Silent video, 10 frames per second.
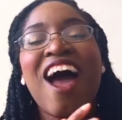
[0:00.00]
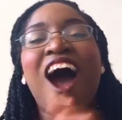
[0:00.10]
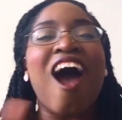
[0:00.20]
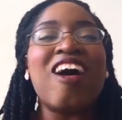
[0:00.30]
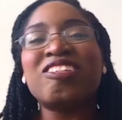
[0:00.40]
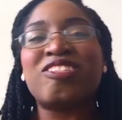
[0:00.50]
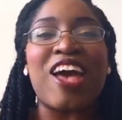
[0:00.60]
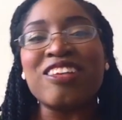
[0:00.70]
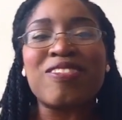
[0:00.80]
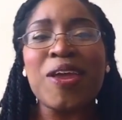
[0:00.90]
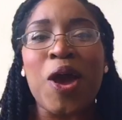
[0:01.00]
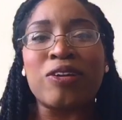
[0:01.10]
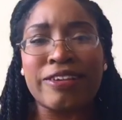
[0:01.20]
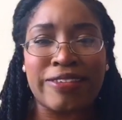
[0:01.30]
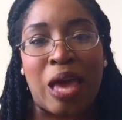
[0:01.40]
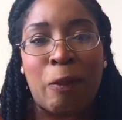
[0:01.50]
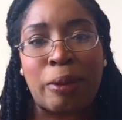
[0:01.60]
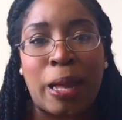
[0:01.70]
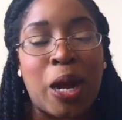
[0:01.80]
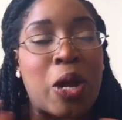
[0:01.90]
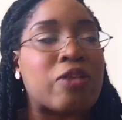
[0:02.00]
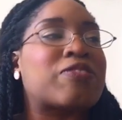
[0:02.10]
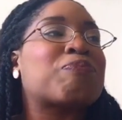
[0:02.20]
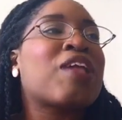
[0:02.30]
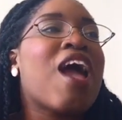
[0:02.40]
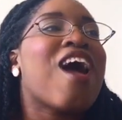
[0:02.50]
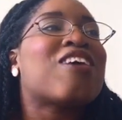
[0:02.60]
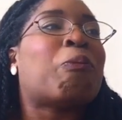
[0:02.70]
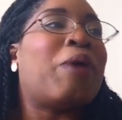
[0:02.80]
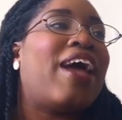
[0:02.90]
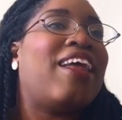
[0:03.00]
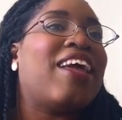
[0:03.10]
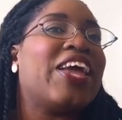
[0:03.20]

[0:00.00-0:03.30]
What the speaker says: Oh, just, just a couple of girls. But